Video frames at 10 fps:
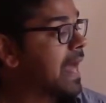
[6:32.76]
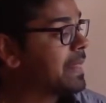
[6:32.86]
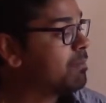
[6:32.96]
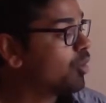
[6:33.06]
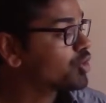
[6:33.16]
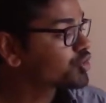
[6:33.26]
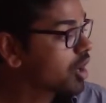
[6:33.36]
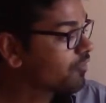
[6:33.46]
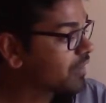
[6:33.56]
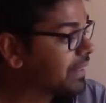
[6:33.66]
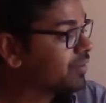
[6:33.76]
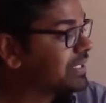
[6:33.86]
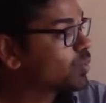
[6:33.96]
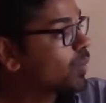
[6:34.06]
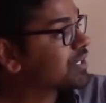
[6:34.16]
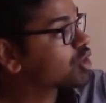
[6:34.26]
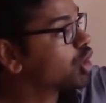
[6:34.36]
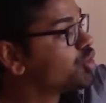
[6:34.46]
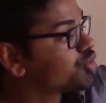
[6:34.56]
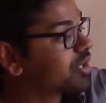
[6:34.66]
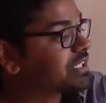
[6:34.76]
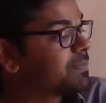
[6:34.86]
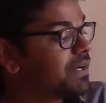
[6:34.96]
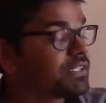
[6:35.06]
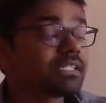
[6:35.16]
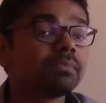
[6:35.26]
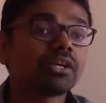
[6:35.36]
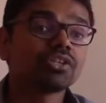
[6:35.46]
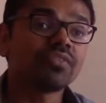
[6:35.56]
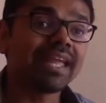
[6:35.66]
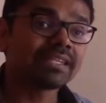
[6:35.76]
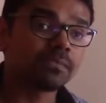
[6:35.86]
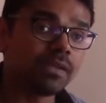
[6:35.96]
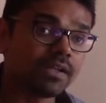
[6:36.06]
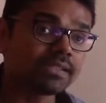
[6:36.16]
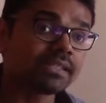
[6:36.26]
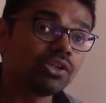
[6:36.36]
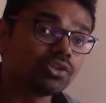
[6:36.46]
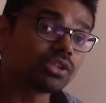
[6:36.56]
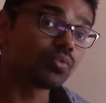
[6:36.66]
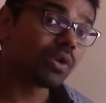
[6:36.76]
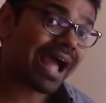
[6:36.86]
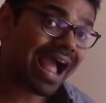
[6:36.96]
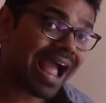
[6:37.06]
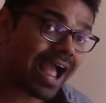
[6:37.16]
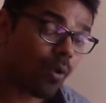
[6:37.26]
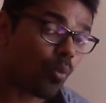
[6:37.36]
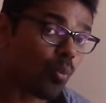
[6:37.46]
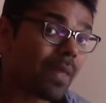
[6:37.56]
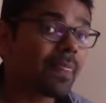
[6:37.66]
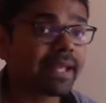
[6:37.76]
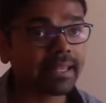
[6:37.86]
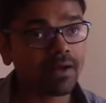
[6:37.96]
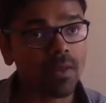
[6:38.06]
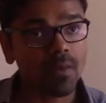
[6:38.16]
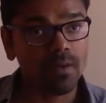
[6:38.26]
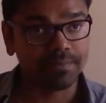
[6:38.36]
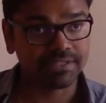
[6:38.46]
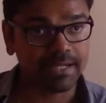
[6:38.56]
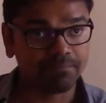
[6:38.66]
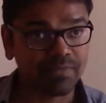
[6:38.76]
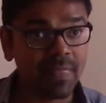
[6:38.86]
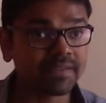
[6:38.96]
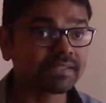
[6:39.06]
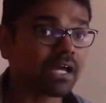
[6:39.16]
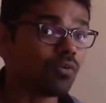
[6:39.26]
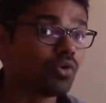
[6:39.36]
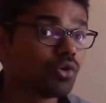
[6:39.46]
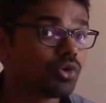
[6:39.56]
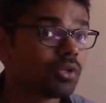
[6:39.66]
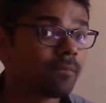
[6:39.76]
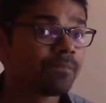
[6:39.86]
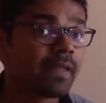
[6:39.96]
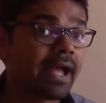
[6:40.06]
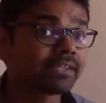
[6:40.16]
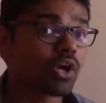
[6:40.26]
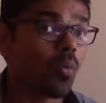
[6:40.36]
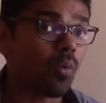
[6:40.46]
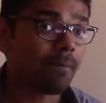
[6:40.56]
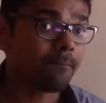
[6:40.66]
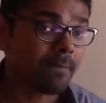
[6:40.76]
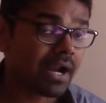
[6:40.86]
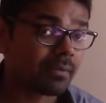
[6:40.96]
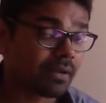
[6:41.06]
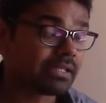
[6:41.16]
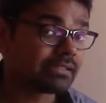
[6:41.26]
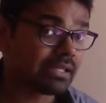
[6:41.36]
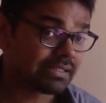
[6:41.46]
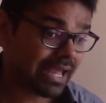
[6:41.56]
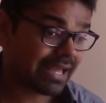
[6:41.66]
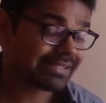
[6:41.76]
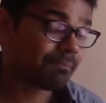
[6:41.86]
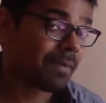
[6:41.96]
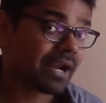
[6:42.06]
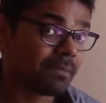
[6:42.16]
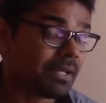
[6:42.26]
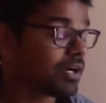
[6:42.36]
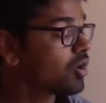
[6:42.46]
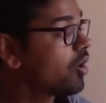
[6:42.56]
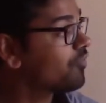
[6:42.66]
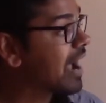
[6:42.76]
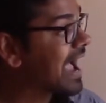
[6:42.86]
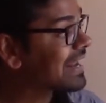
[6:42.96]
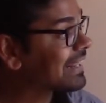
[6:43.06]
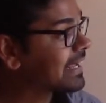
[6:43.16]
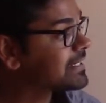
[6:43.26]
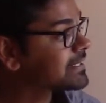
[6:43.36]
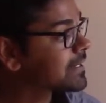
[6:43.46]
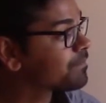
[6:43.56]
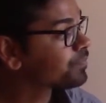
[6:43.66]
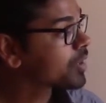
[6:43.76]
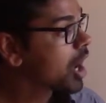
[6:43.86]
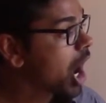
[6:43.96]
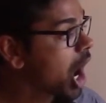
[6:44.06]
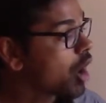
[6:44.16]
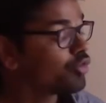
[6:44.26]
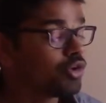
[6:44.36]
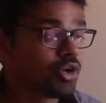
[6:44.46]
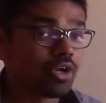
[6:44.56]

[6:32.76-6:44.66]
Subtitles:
And the reason why it's called user experience is because of the experience the users would have when they click on the website. And this is how Google has got has a parameter of analyzing how